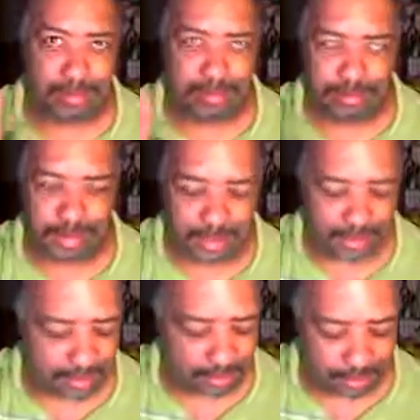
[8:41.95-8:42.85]
being
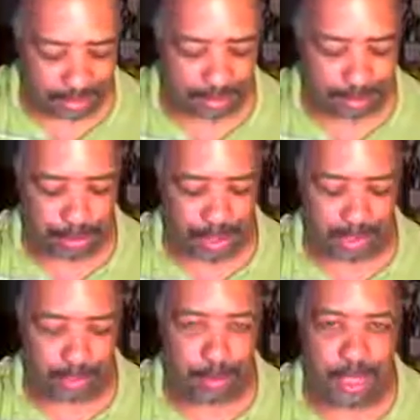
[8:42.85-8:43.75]
so
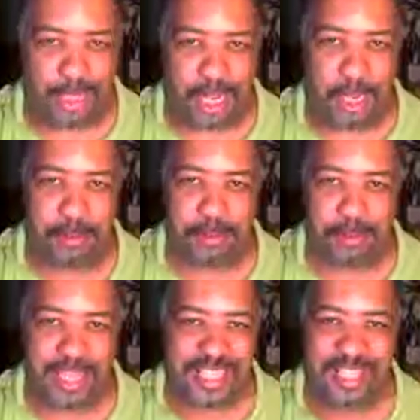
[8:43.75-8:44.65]
particular about names
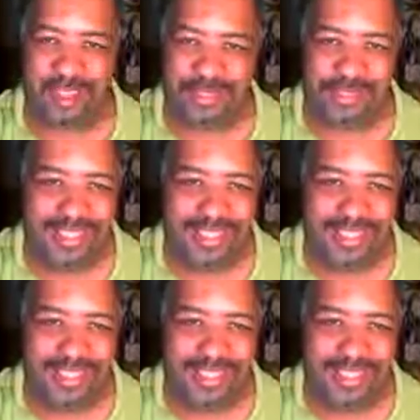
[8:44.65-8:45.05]
myself.